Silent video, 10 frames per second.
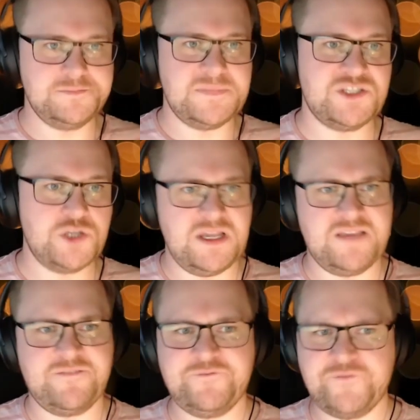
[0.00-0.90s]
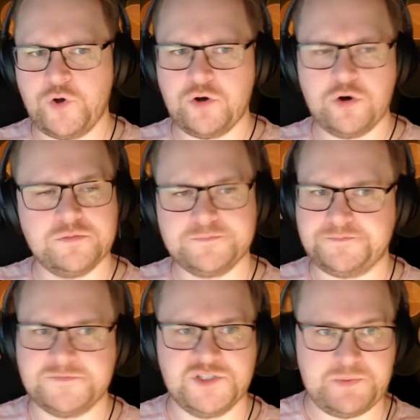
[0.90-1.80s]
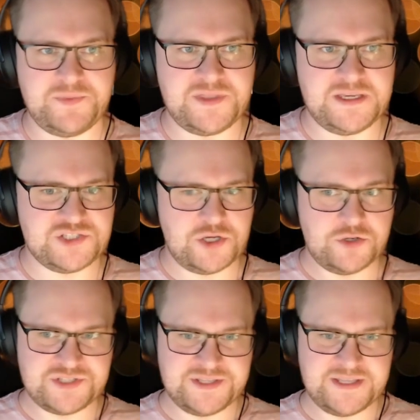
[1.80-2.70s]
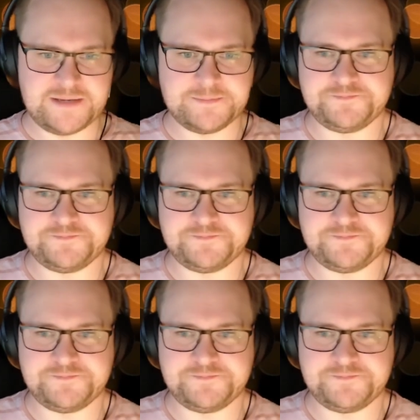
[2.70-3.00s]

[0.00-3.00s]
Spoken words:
He's got like 4 or something songs in there.